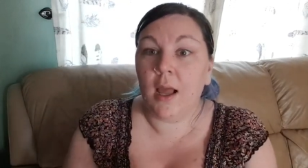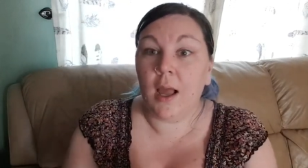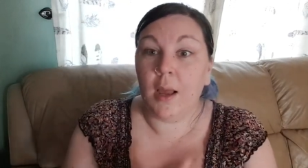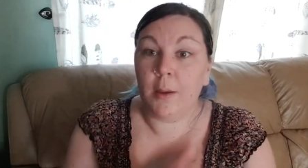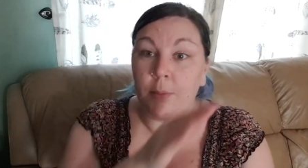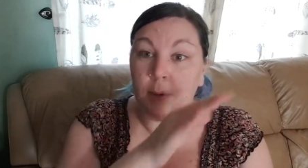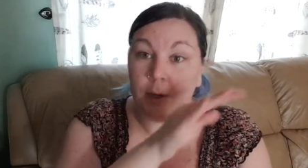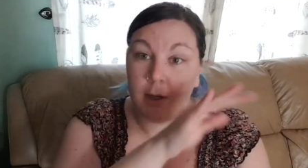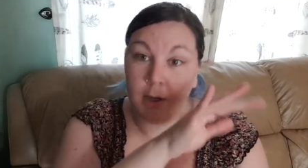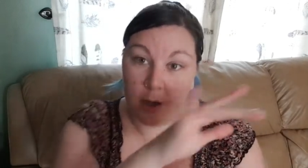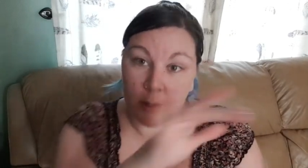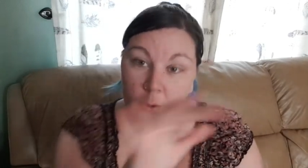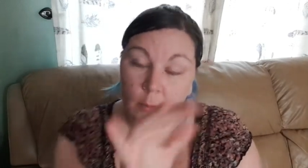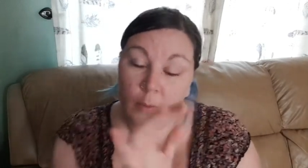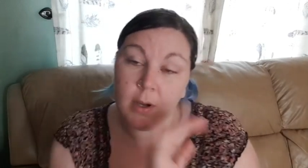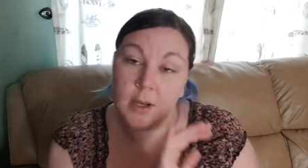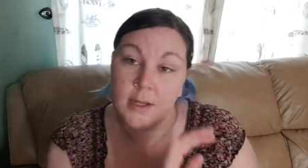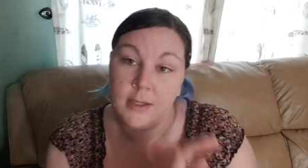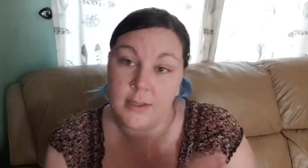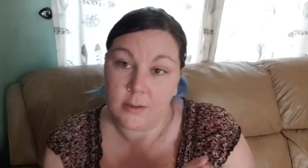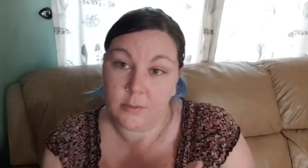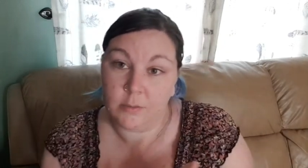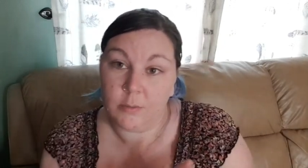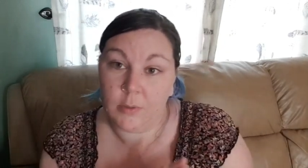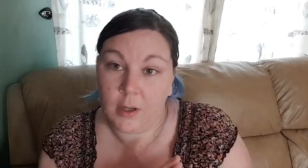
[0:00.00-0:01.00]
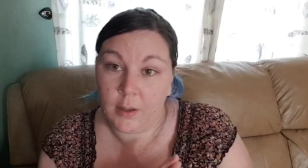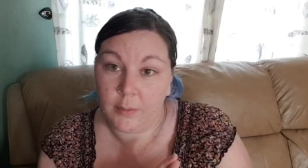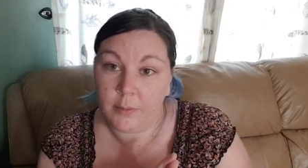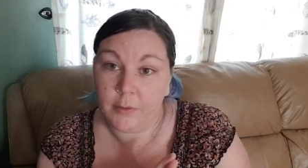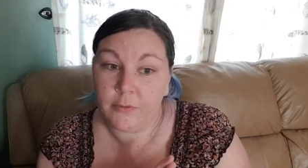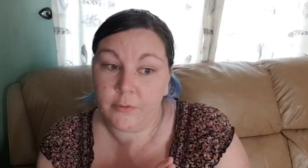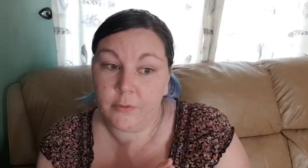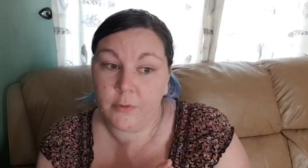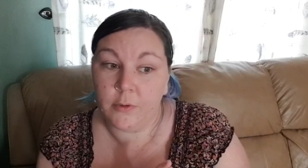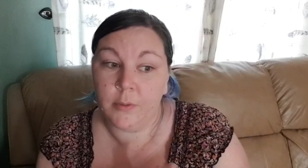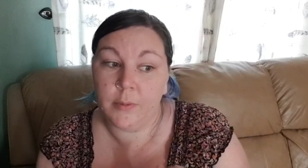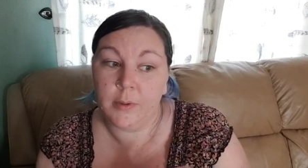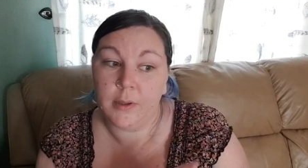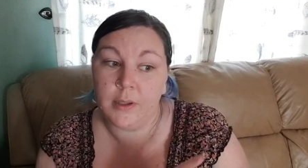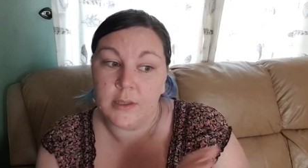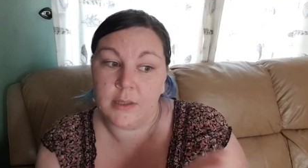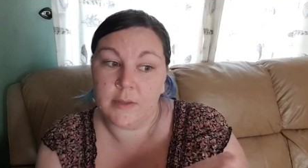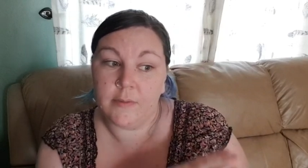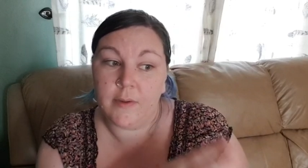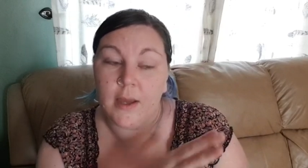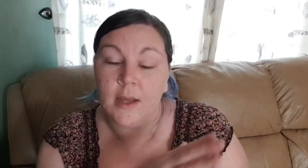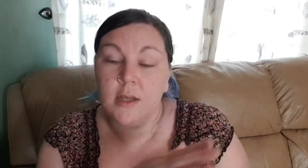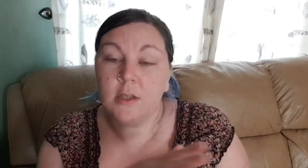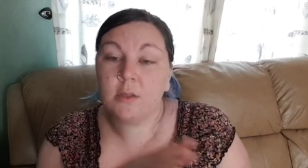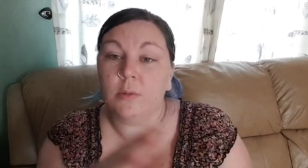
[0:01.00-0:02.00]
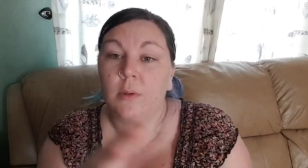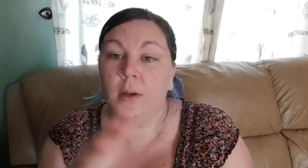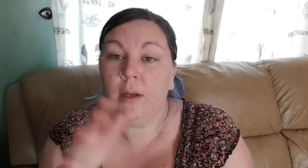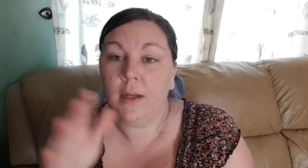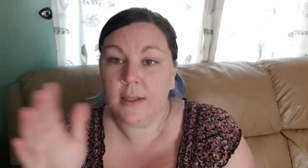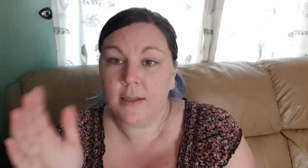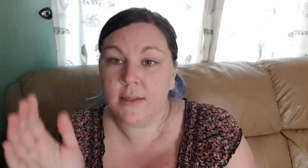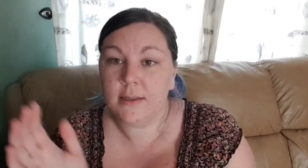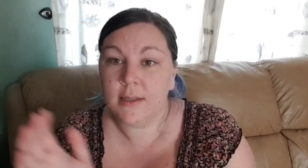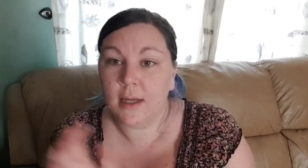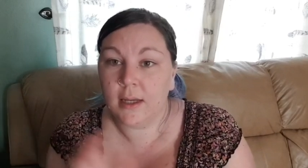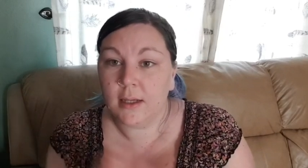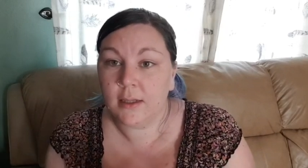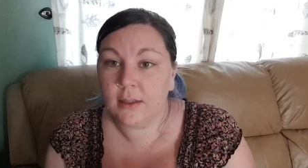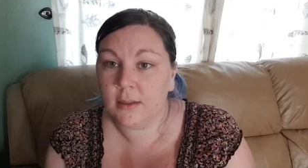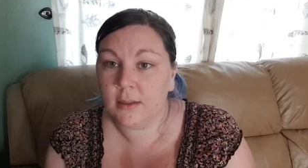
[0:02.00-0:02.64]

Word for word: And we know why it didn't work before because of X, Y, and Z.